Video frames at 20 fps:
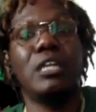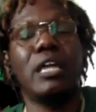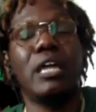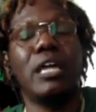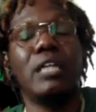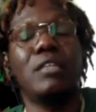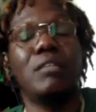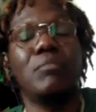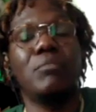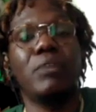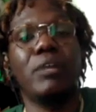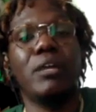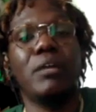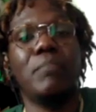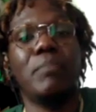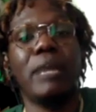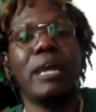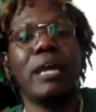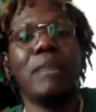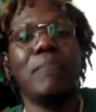had to bring it
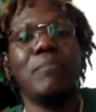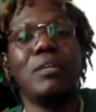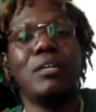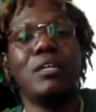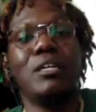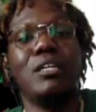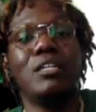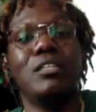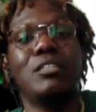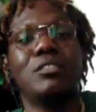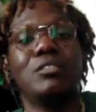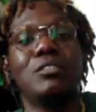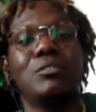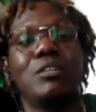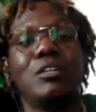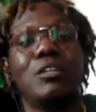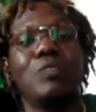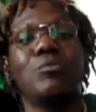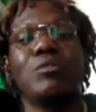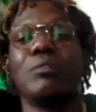back because you
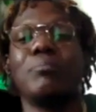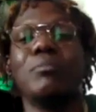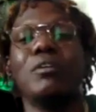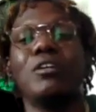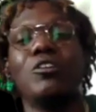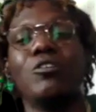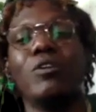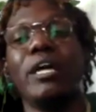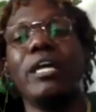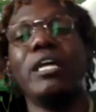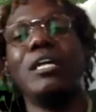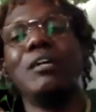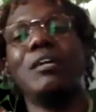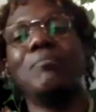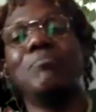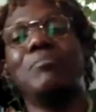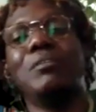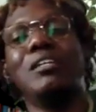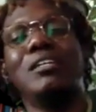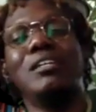want to be great
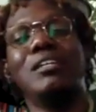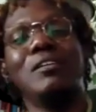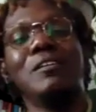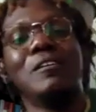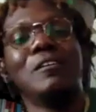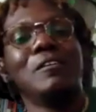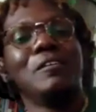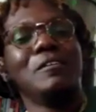and be